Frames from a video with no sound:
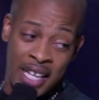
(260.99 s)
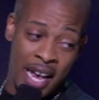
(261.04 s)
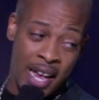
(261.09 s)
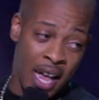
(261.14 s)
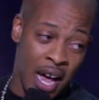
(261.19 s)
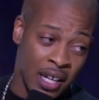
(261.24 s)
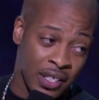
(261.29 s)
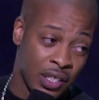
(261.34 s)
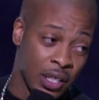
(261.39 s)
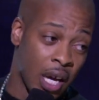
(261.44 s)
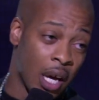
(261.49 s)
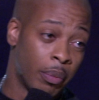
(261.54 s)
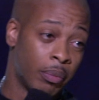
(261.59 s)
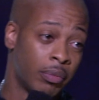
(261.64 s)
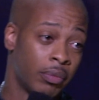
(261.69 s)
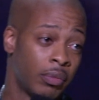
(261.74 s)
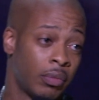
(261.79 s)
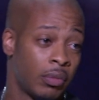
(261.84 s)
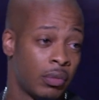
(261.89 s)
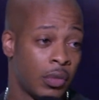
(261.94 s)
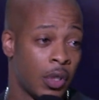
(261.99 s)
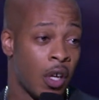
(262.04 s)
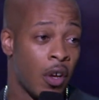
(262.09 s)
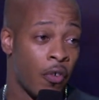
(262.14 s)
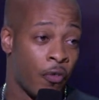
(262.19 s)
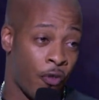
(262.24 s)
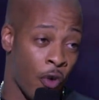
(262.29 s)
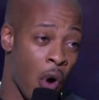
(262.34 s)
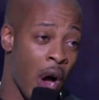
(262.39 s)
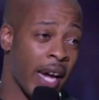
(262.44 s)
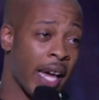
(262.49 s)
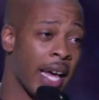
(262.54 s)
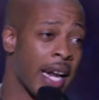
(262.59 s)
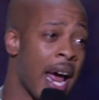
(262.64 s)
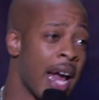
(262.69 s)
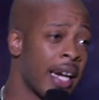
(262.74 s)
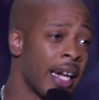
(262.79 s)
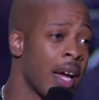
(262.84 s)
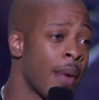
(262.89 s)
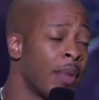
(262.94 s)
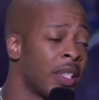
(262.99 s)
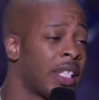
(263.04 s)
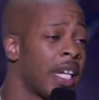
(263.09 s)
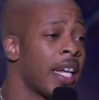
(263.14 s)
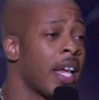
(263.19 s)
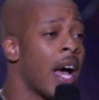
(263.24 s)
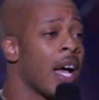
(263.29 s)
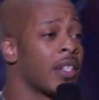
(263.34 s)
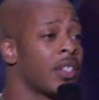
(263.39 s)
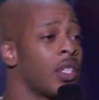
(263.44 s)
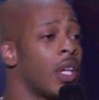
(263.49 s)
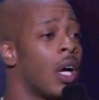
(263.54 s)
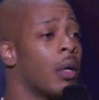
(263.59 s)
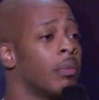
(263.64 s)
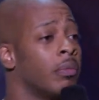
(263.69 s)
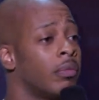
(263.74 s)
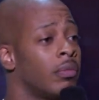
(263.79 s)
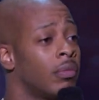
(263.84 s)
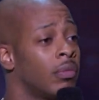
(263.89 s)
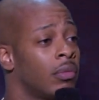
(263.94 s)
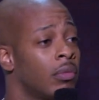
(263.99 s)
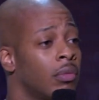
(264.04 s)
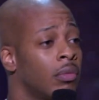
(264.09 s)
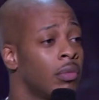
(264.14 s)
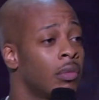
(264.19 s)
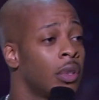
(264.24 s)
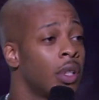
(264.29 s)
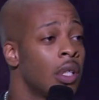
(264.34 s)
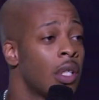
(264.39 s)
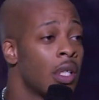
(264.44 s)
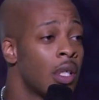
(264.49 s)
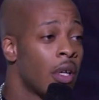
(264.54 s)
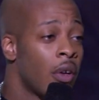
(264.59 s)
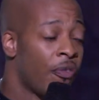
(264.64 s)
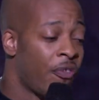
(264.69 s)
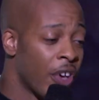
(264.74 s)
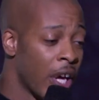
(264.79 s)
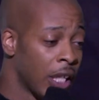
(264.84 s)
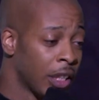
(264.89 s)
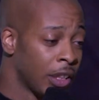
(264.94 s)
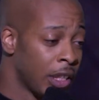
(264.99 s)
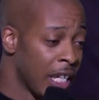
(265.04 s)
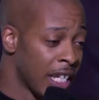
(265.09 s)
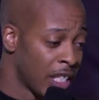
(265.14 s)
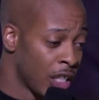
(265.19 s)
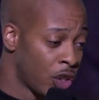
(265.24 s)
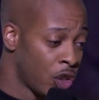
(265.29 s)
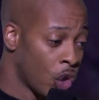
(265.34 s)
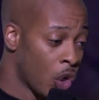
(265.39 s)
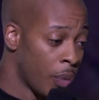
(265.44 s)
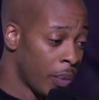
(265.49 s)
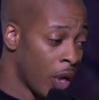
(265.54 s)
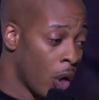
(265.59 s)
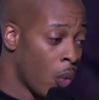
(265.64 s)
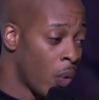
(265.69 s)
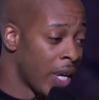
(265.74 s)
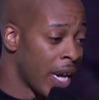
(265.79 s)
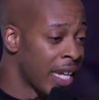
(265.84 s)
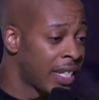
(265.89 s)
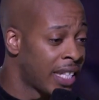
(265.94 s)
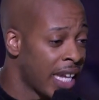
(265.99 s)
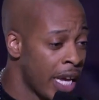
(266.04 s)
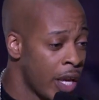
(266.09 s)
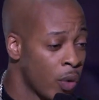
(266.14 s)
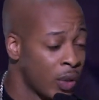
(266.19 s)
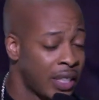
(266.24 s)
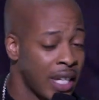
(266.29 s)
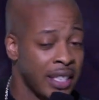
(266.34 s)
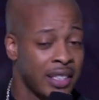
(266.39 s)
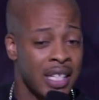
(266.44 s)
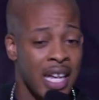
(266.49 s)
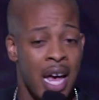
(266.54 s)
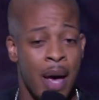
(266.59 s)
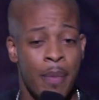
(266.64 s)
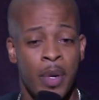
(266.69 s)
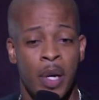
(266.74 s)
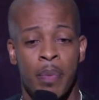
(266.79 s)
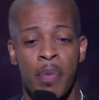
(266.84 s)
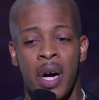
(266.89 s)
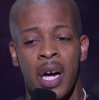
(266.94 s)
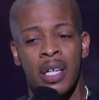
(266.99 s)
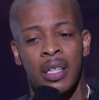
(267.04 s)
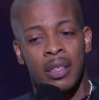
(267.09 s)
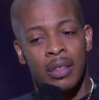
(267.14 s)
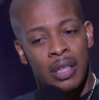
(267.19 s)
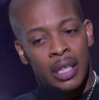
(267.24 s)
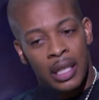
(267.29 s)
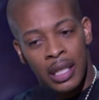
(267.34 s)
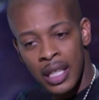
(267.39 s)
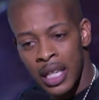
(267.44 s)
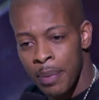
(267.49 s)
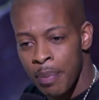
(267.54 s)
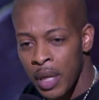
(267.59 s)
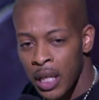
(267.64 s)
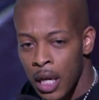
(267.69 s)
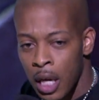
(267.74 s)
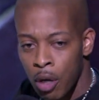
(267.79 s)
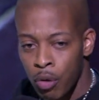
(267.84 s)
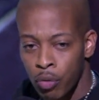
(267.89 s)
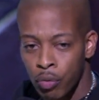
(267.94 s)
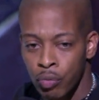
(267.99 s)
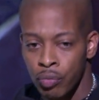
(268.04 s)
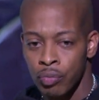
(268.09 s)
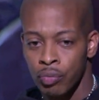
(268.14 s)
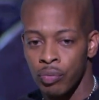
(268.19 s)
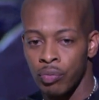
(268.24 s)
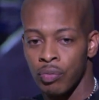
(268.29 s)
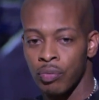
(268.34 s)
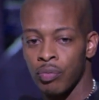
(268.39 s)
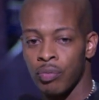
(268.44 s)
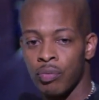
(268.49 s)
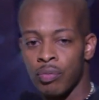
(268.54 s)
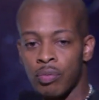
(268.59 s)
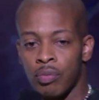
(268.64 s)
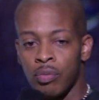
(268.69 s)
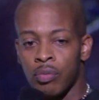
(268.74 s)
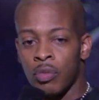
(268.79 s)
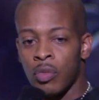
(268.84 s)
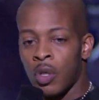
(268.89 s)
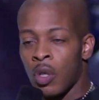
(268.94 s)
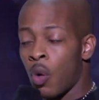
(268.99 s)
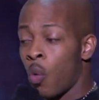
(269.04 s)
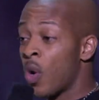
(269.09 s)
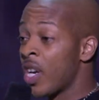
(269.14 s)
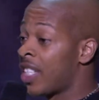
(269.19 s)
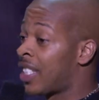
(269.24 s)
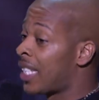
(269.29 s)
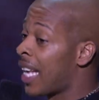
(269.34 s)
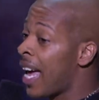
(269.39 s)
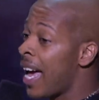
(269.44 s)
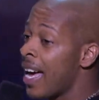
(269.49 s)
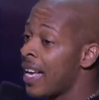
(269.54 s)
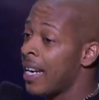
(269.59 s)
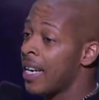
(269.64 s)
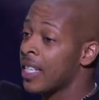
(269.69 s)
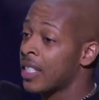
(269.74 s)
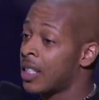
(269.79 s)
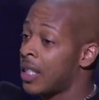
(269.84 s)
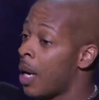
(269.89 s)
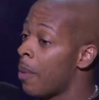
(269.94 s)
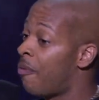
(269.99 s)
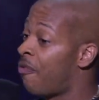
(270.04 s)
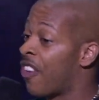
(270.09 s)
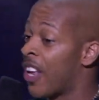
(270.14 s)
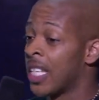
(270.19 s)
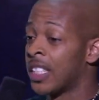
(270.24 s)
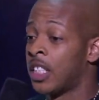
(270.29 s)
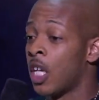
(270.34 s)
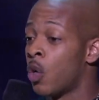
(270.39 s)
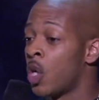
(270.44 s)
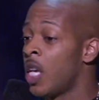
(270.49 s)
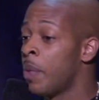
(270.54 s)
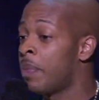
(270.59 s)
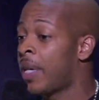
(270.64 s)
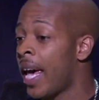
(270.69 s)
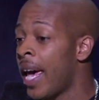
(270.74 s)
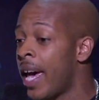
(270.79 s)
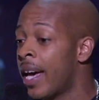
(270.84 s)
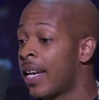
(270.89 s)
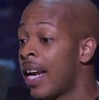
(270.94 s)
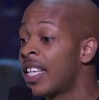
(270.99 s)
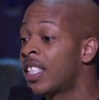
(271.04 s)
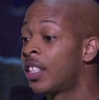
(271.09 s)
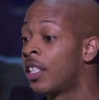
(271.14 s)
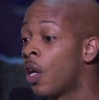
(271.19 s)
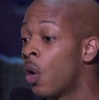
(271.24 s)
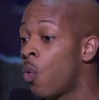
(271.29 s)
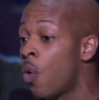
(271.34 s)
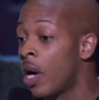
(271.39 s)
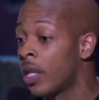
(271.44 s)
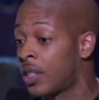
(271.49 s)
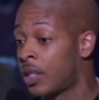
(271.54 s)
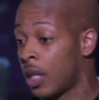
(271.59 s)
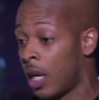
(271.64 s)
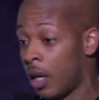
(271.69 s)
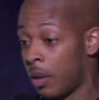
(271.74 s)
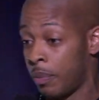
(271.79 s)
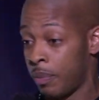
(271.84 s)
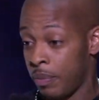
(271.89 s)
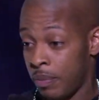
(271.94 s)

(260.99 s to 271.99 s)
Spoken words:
tell y'all something. Before I get out of here, I'm gonna tell y'all something. Fellas, listen to them though. When they tell you it's that time of the month, leave them alone. What's sad is some fellas don't even care. They still want something.